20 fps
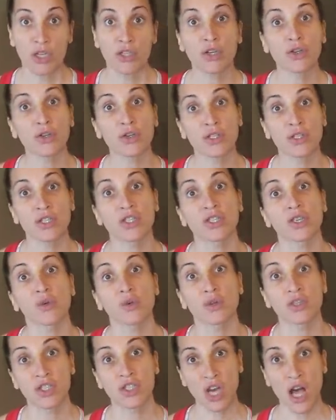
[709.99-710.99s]
turns
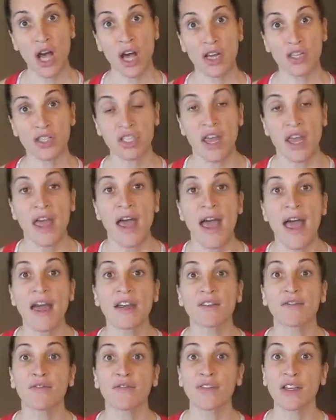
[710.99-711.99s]
into a judge
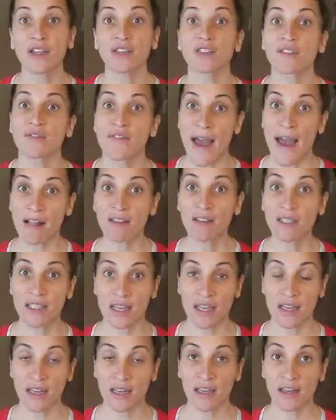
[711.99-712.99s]
and feels
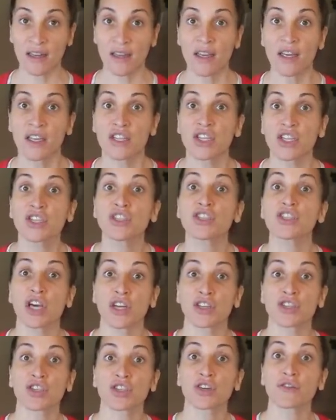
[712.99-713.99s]
validated to
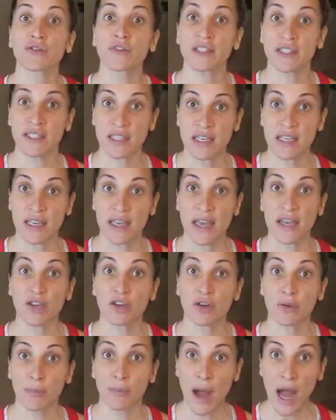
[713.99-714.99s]
judge your physique
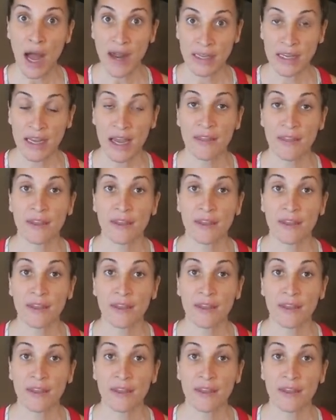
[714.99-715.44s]
and your body.